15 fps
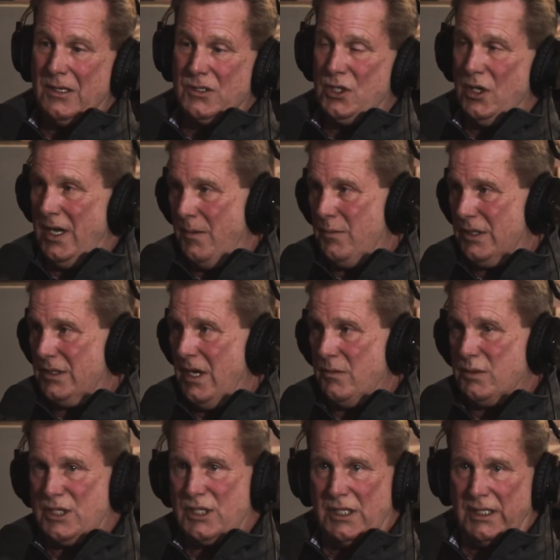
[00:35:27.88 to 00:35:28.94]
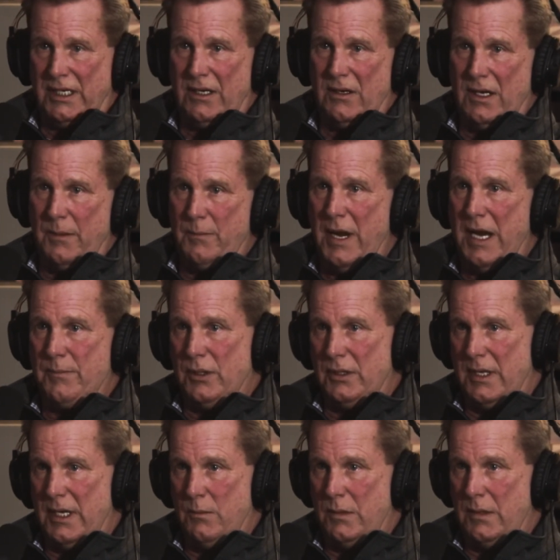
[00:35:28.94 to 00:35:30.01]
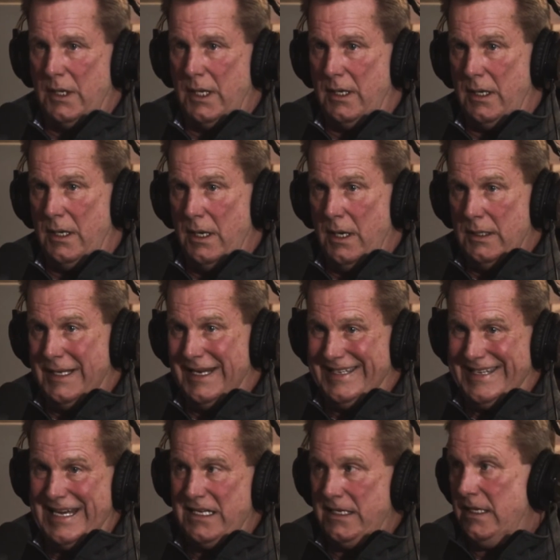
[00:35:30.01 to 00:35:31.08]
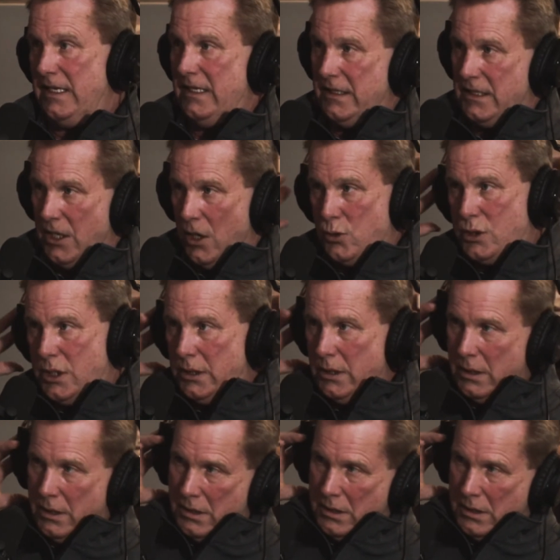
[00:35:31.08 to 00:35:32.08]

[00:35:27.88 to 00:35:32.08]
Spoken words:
So it was clearly people that didn't need the ocean,